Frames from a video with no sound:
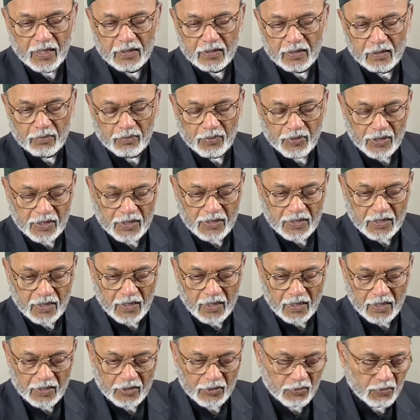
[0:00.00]

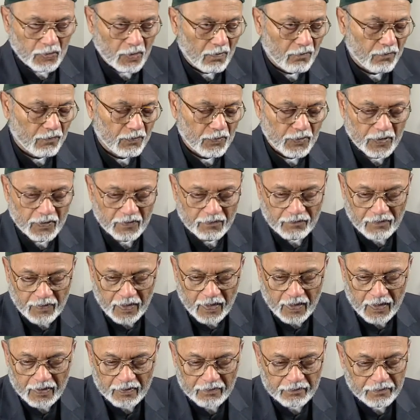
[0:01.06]
Tabrizi in
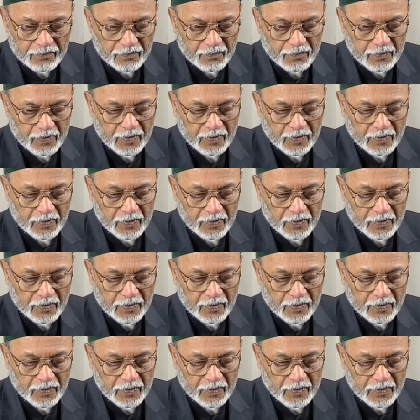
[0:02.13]
1245,